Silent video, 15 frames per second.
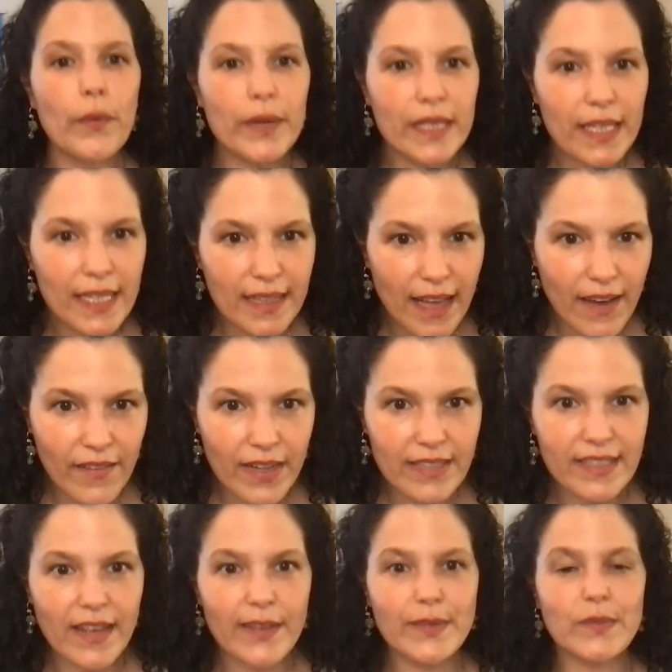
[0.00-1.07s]
we need to love
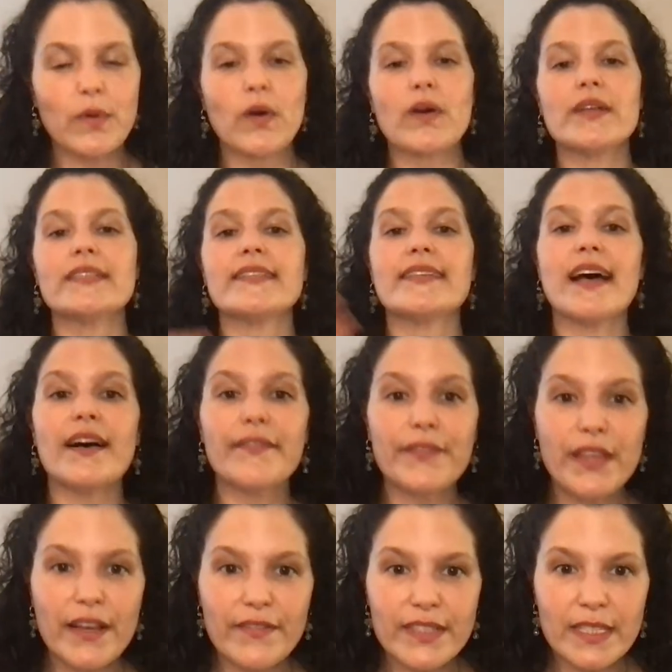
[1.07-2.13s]
ourselves more and
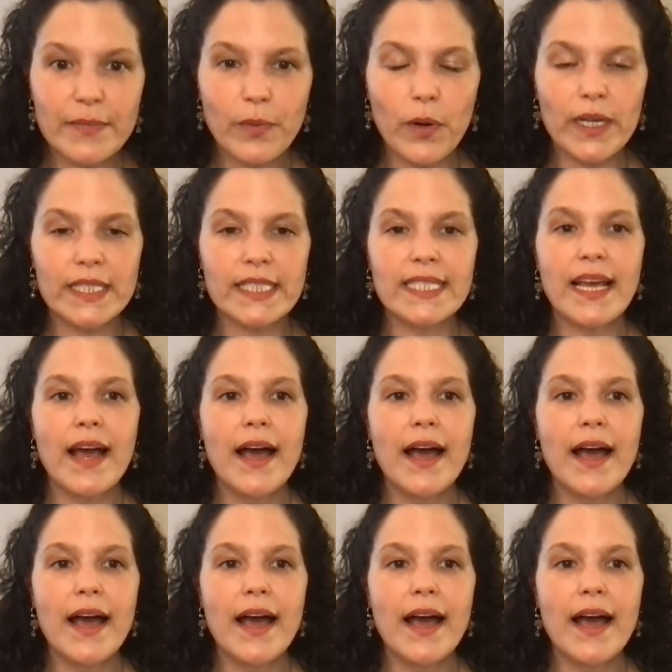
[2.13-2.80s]
self-love is important.